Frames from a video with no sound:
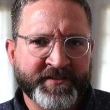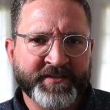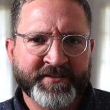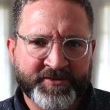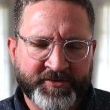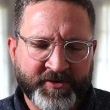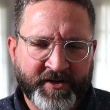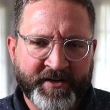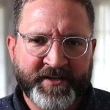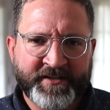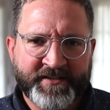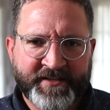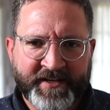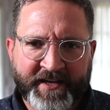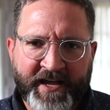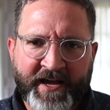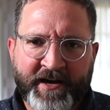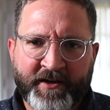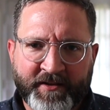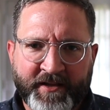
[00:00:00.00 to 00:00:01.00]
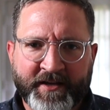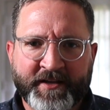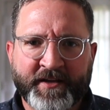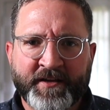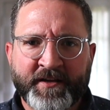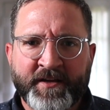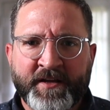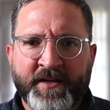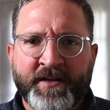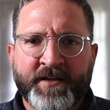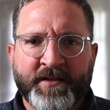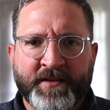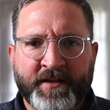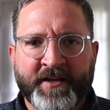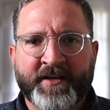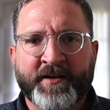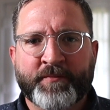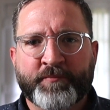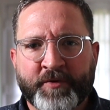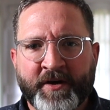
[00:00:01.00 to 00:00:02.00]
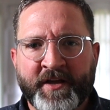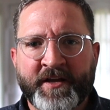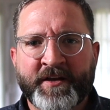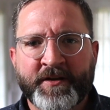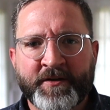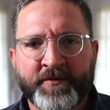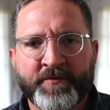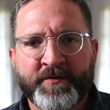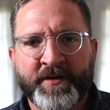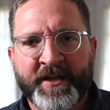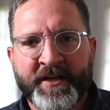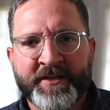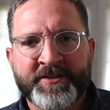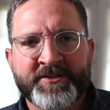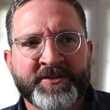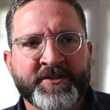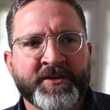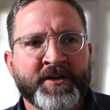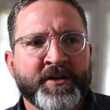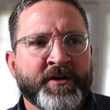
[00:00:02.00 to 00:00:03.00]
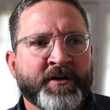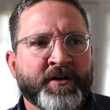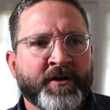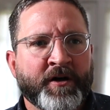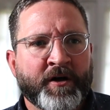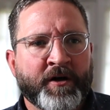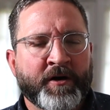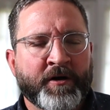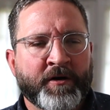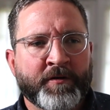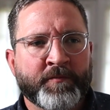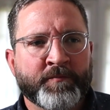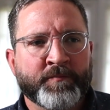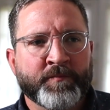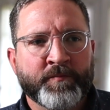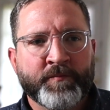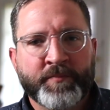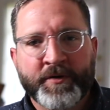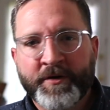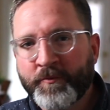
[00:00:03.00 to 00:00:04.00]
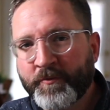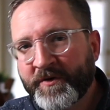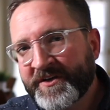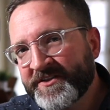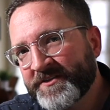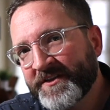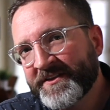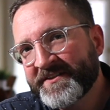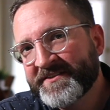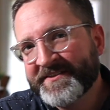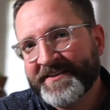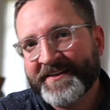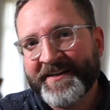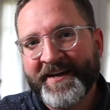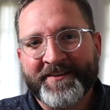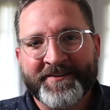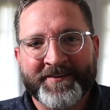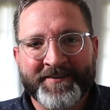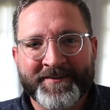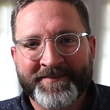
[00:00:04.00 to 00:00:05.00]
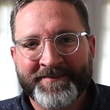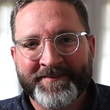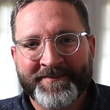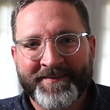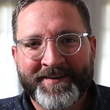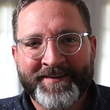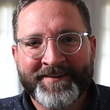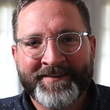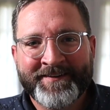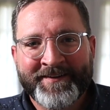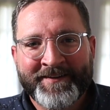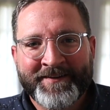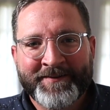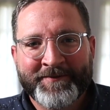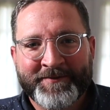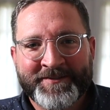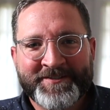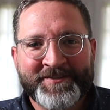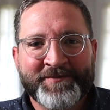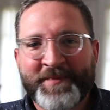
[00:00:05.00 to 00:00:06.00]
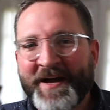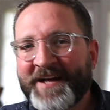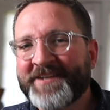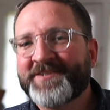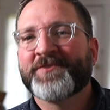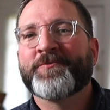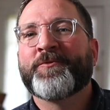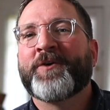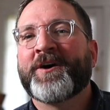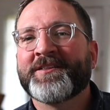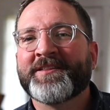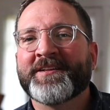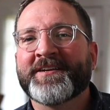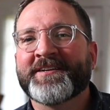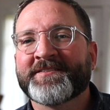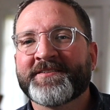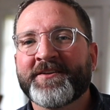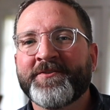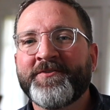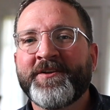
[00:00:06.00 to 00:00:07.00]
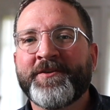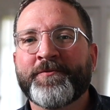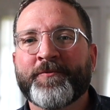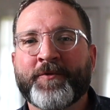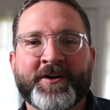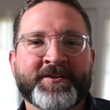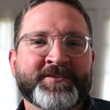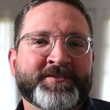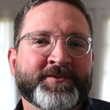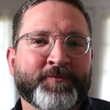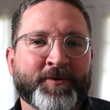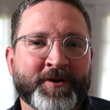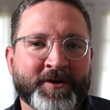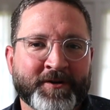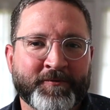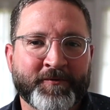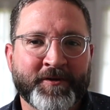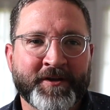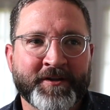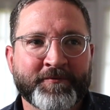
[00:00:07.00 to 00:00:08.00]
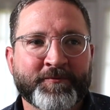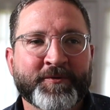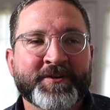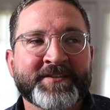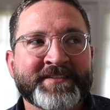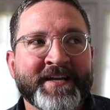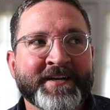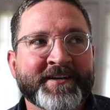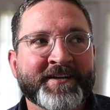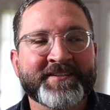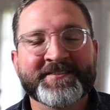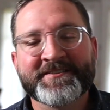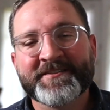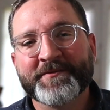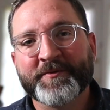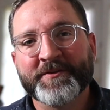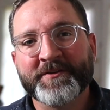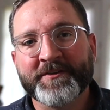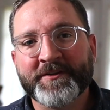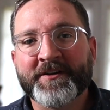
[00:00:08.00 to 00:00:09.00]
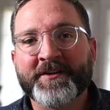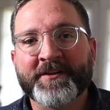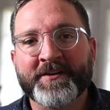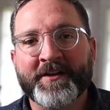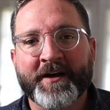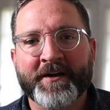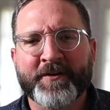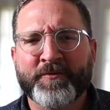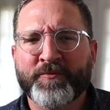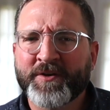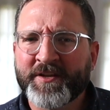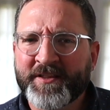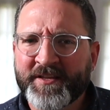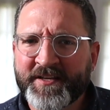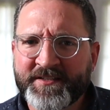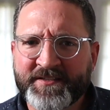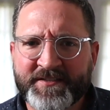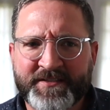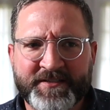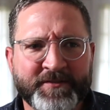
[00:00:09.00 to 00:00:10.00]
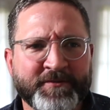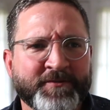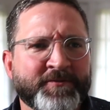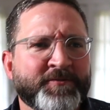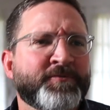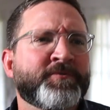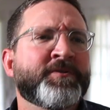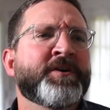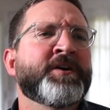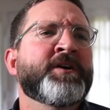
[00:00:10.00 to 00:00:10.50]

that's trying to dig out like a brand new niche. Put a wish list together, right? What's your magic wand list? Who do you want to work with? What does that customer look like? What do they do?